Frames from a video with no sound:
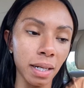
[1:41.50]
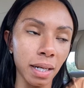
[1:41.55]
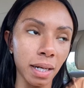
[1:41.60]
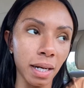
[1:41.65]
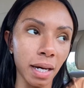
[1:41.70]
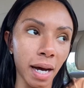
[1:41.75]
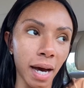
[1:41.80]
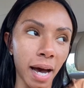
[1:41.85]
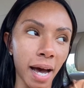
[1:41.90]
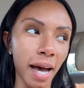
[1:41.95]

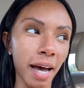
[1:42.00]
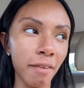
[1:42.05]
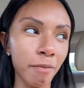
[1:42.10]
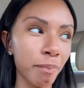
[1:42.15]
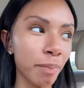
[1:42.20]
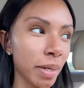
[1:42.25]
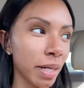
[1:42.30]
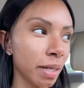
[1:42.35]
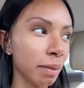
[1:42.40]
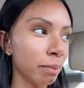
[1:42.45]

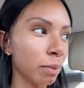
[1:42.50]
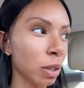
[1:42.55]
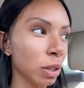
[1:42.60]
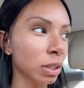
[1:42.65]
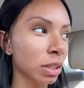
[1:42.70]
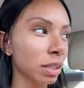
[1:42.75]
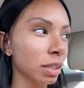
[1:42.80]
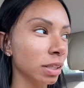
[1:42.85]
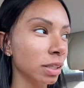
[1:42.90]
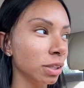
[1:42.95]
have been
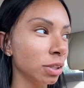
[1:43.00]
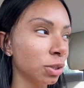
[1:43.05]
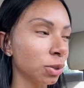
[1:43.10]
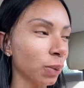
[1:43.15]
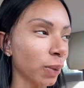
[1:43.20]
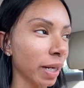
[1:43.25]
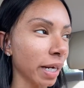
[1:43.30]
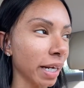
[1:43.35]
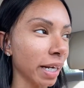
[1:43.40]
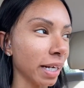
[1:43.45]
emotionally
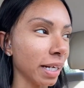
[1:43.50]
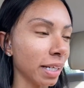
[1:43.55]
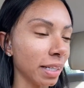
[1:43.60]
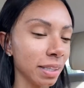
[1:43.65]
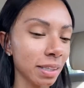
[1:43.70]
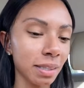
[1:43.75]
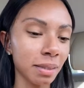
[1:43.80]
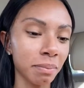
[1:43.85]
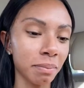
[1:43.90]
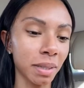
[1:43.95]

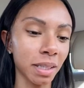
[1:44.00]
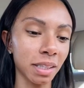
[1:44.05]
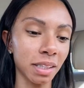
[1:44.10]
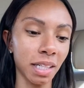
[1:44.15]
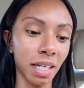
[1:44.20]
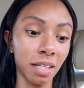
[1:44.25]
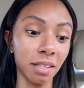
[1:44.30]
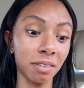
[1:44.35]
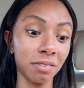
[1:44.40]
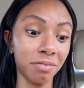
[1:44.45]
drained. My
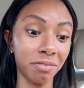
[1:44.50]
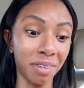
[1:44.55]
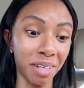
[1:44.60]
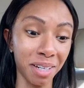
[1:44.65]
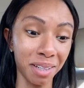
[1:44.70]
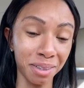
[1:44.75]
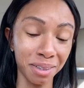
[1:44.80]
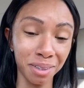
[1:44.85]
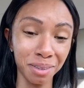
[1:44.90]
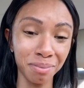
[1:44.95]
child's
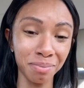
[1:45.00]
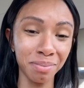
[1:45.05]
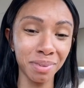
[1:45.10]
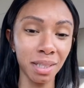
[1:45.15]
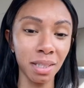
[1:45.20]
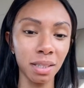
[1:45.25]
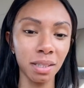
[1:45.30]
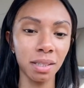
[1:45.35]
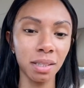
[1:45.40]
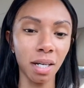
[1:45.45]
father
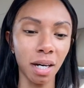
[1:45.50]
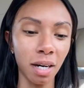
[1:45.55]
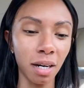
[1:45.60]
tends to